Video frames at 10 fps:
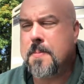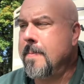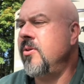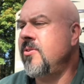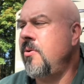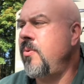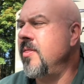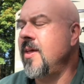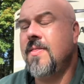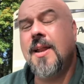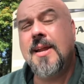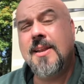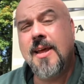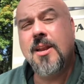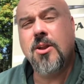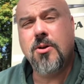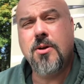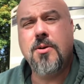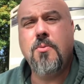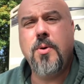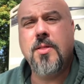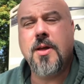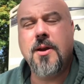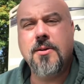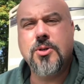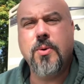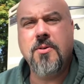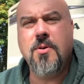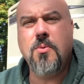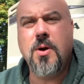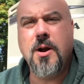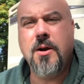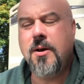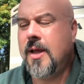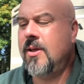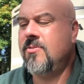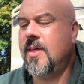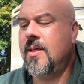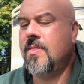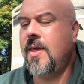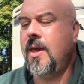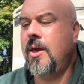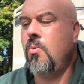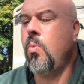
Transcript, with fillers: I'll say one thing that I did learn with 120 volt wire is that the